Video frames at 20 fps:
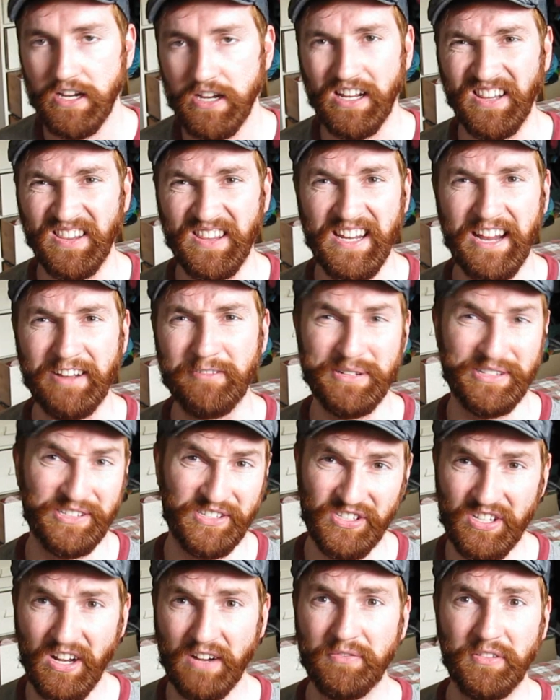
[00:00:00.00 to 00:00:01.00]
and they have been
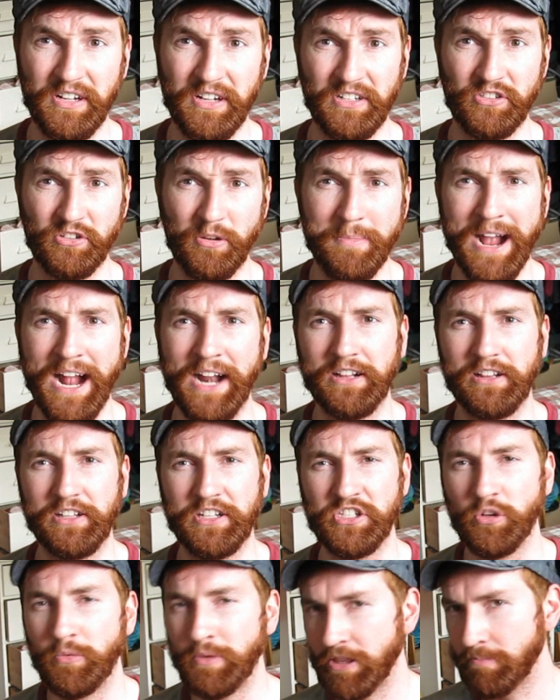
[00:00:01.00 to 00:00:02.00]
suffering dramatically.
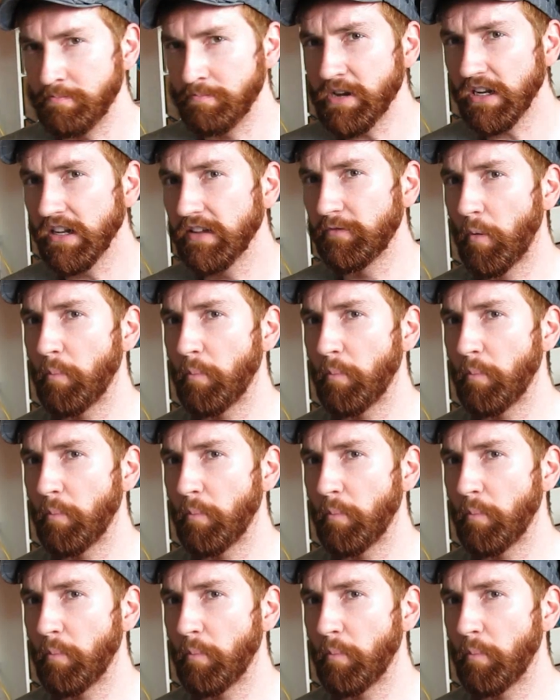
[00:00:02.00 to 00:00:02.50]
So in the middle of a